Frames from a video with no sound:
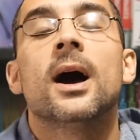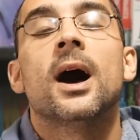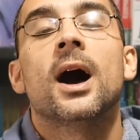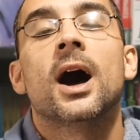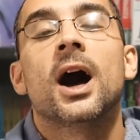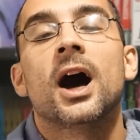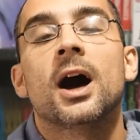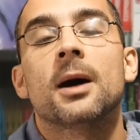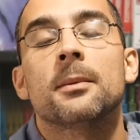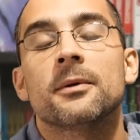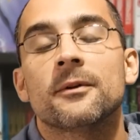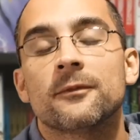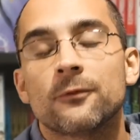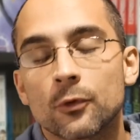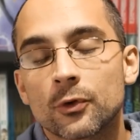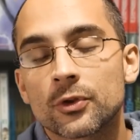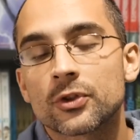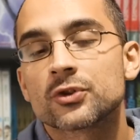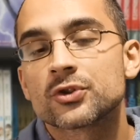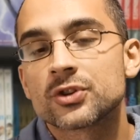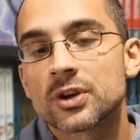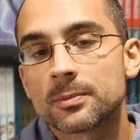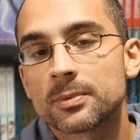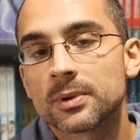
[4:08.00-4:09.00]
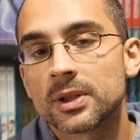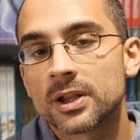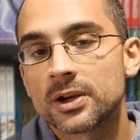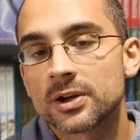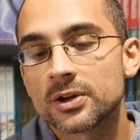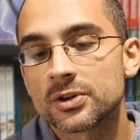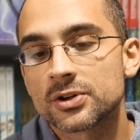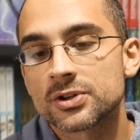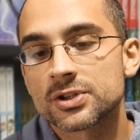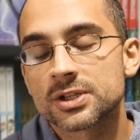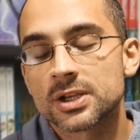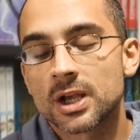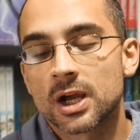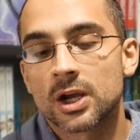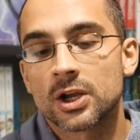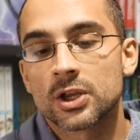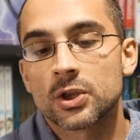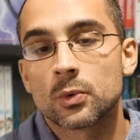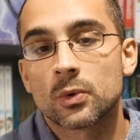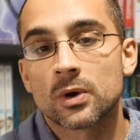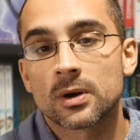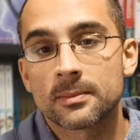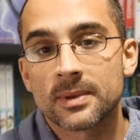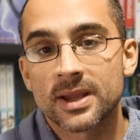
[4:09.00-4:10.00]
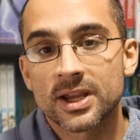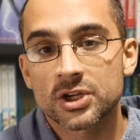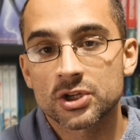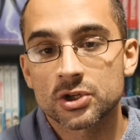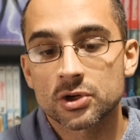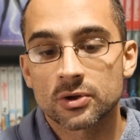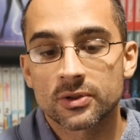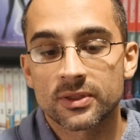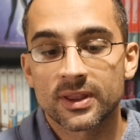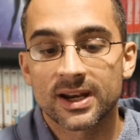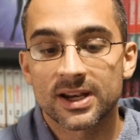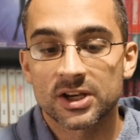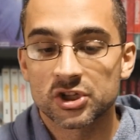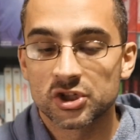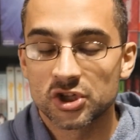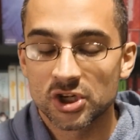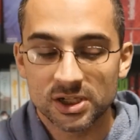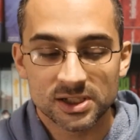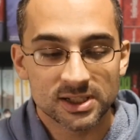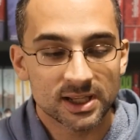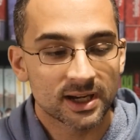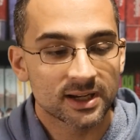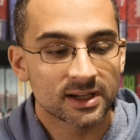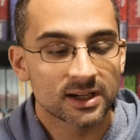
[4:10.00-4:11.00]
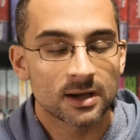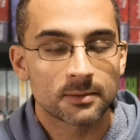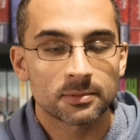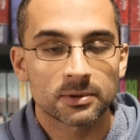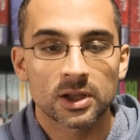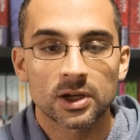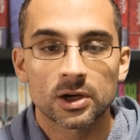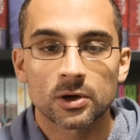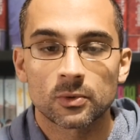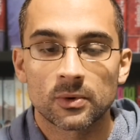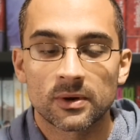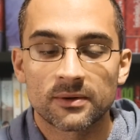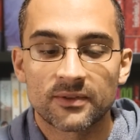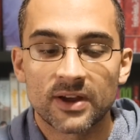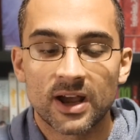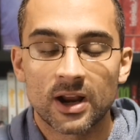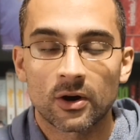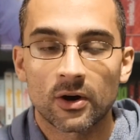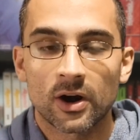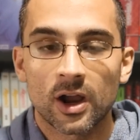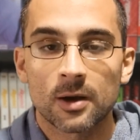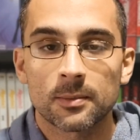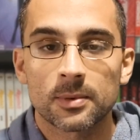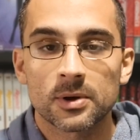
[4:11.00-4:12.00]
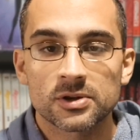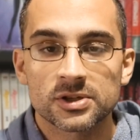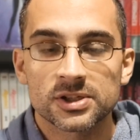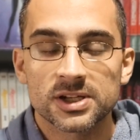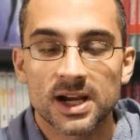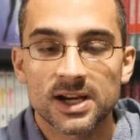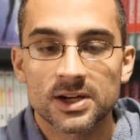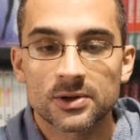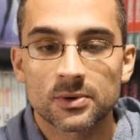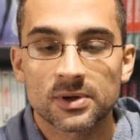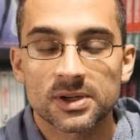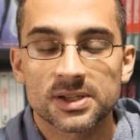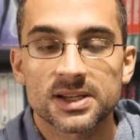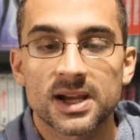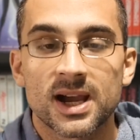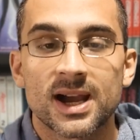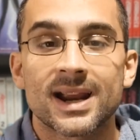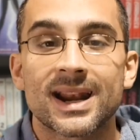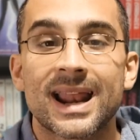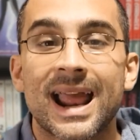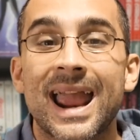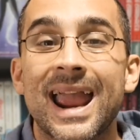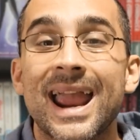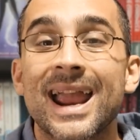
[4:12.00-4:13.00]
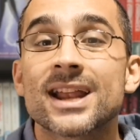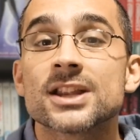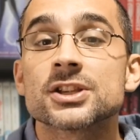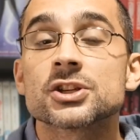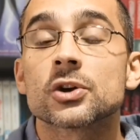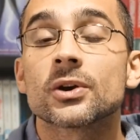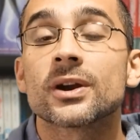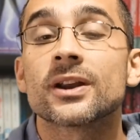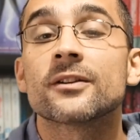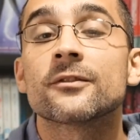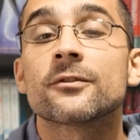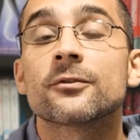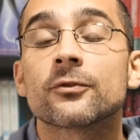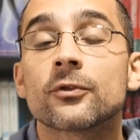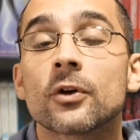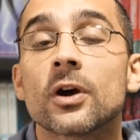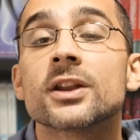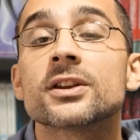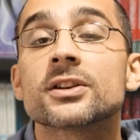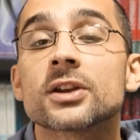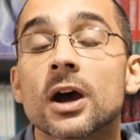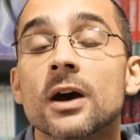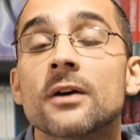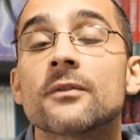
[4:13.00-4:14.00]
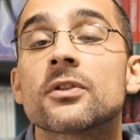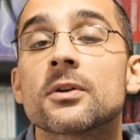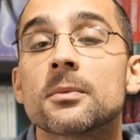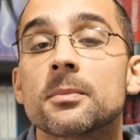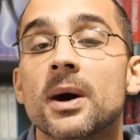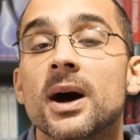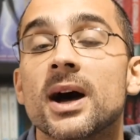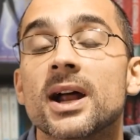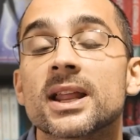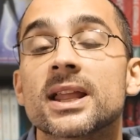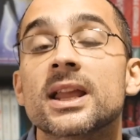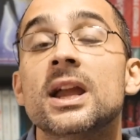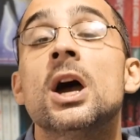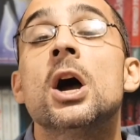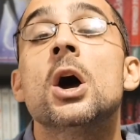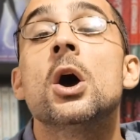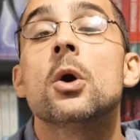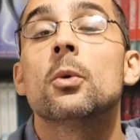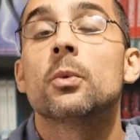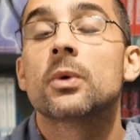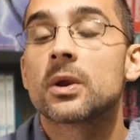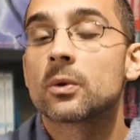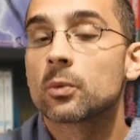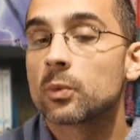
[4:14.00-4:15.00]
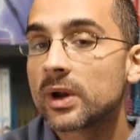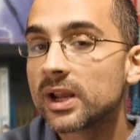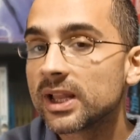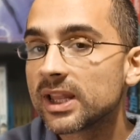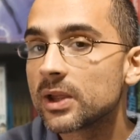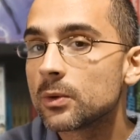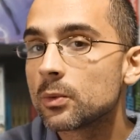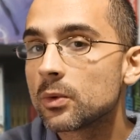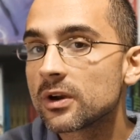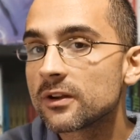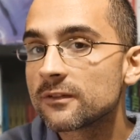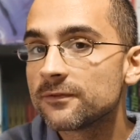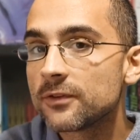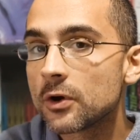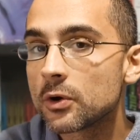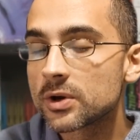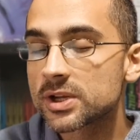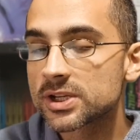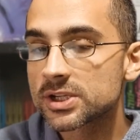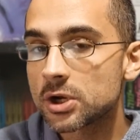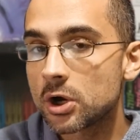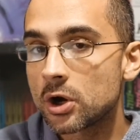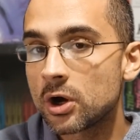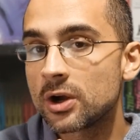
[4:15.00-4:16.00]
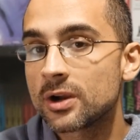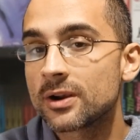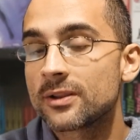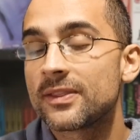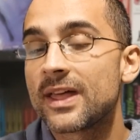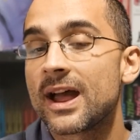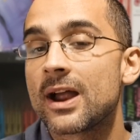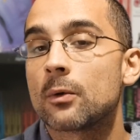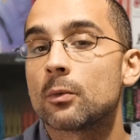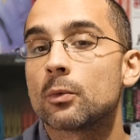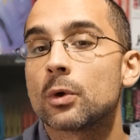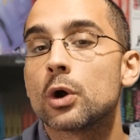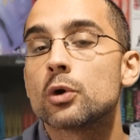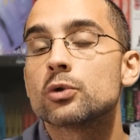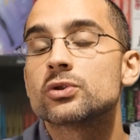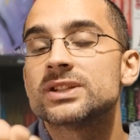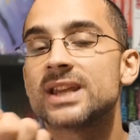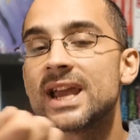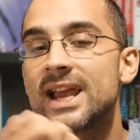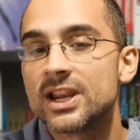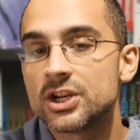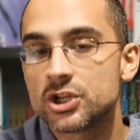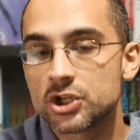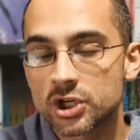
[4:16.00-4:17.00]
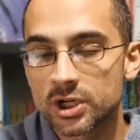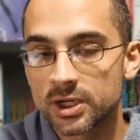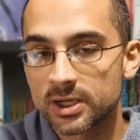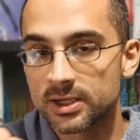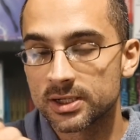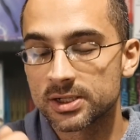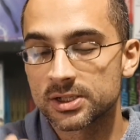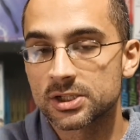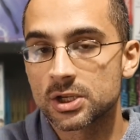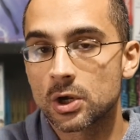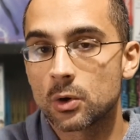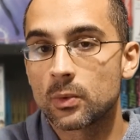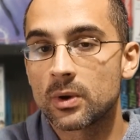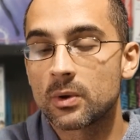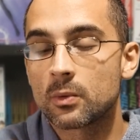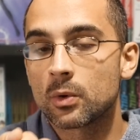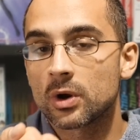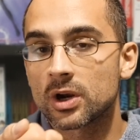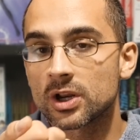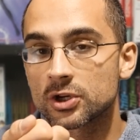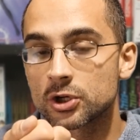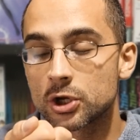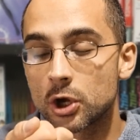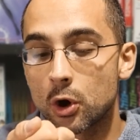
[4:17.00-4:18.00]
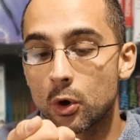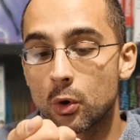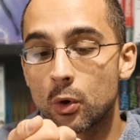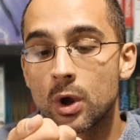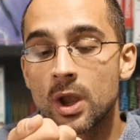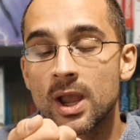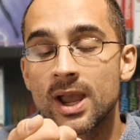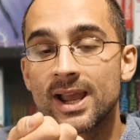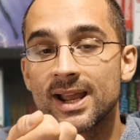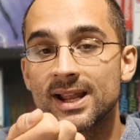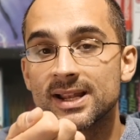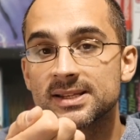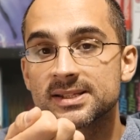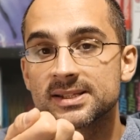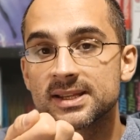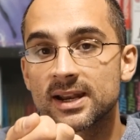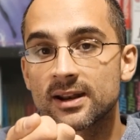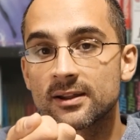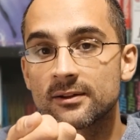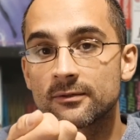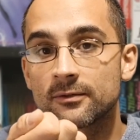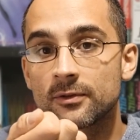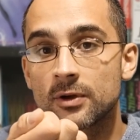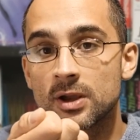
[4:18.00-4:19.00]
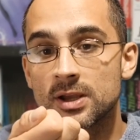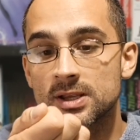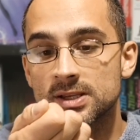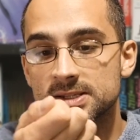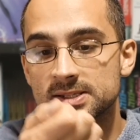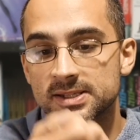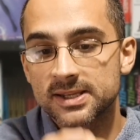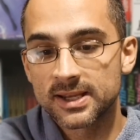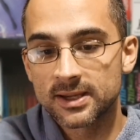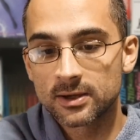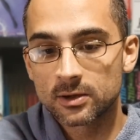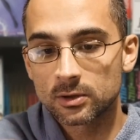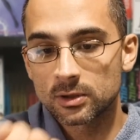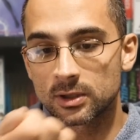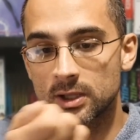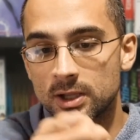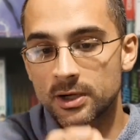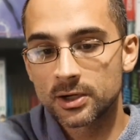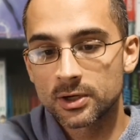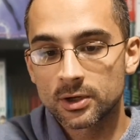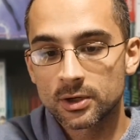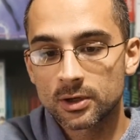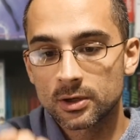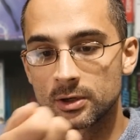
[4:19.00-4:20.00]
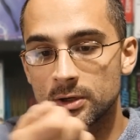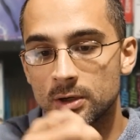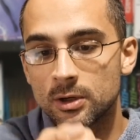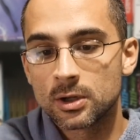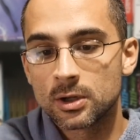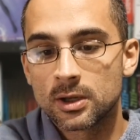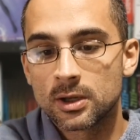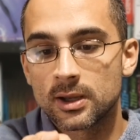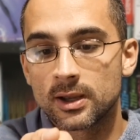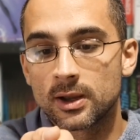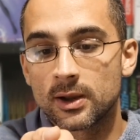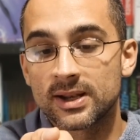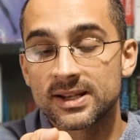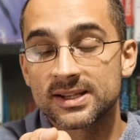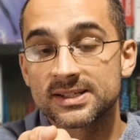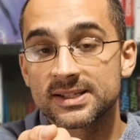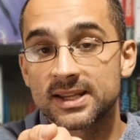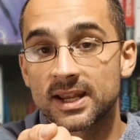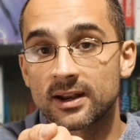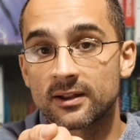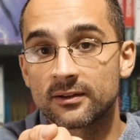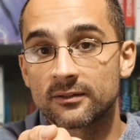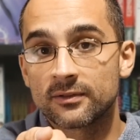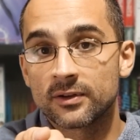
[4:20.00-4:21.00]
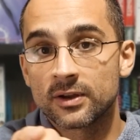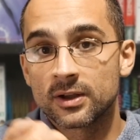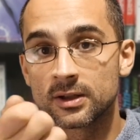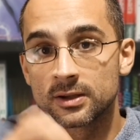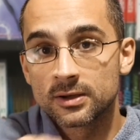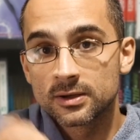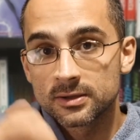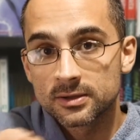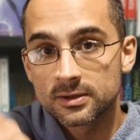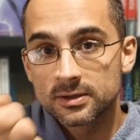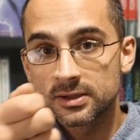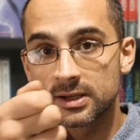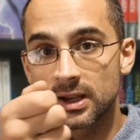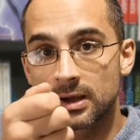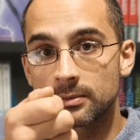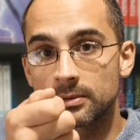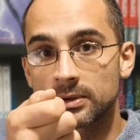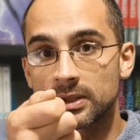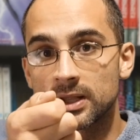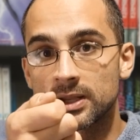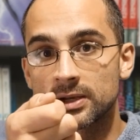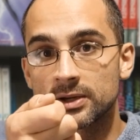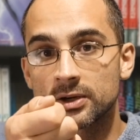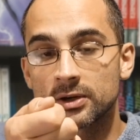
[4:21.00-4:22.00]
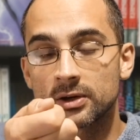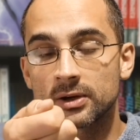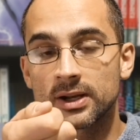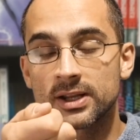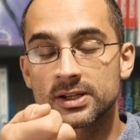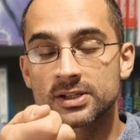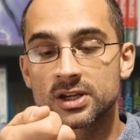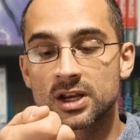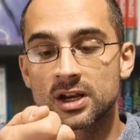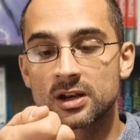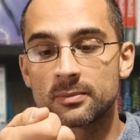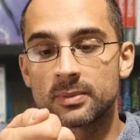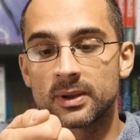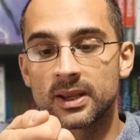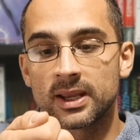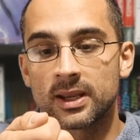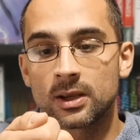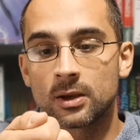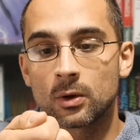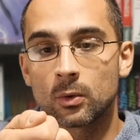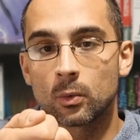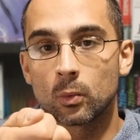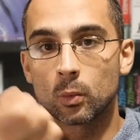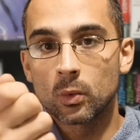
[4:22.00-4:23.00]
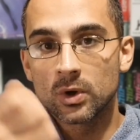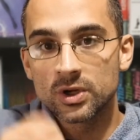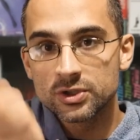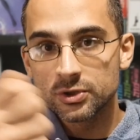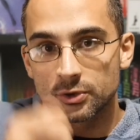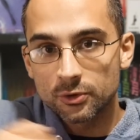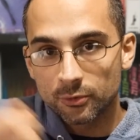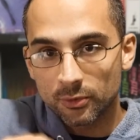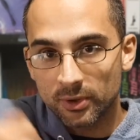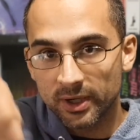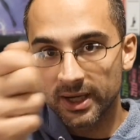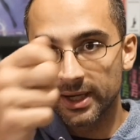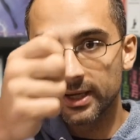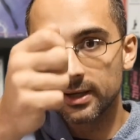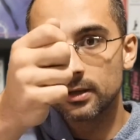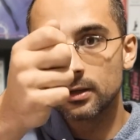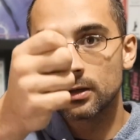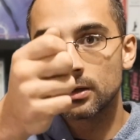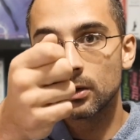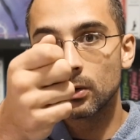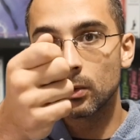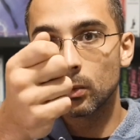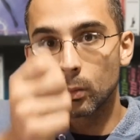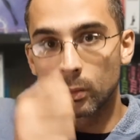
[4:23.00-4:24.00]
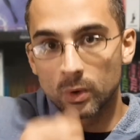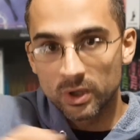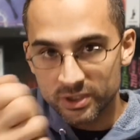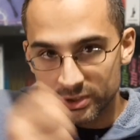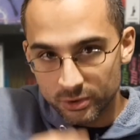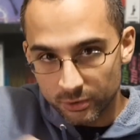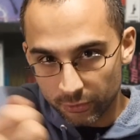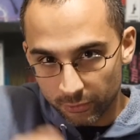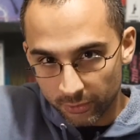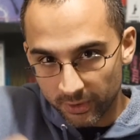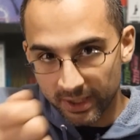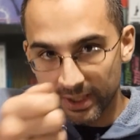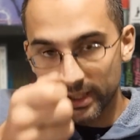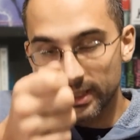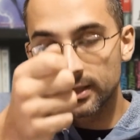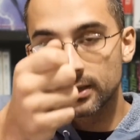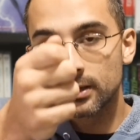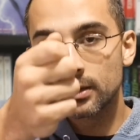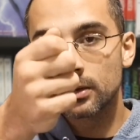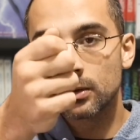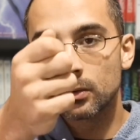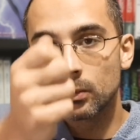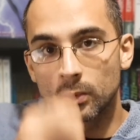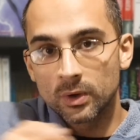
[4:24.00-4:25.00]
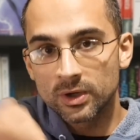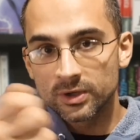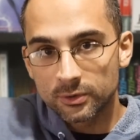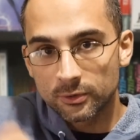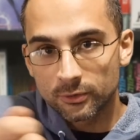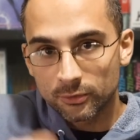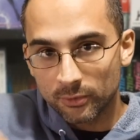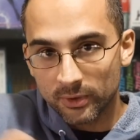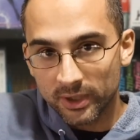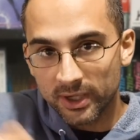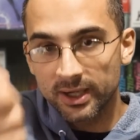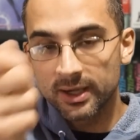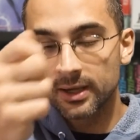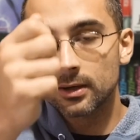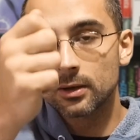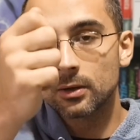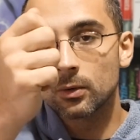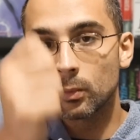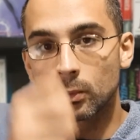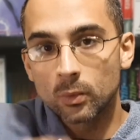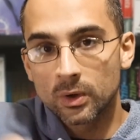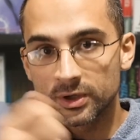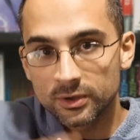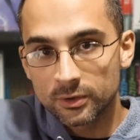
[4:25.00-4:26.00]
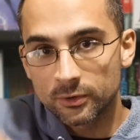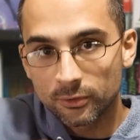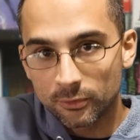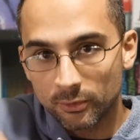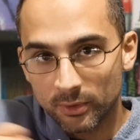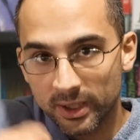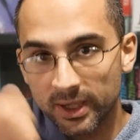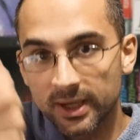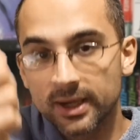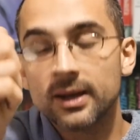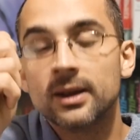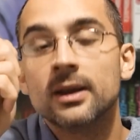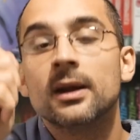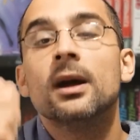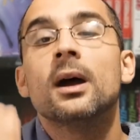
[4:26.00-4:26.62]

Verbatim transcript: Uh, but for the triple unders, uh, you want to make sure that it's just like a double under. We've got our elbows tight to our side, hands are in front of the body. We really want to focus on that rotation. So we want to go instead of single under, instead of double under, it's going to be one, two, three, one, two, three, one, two, three, one, two, three.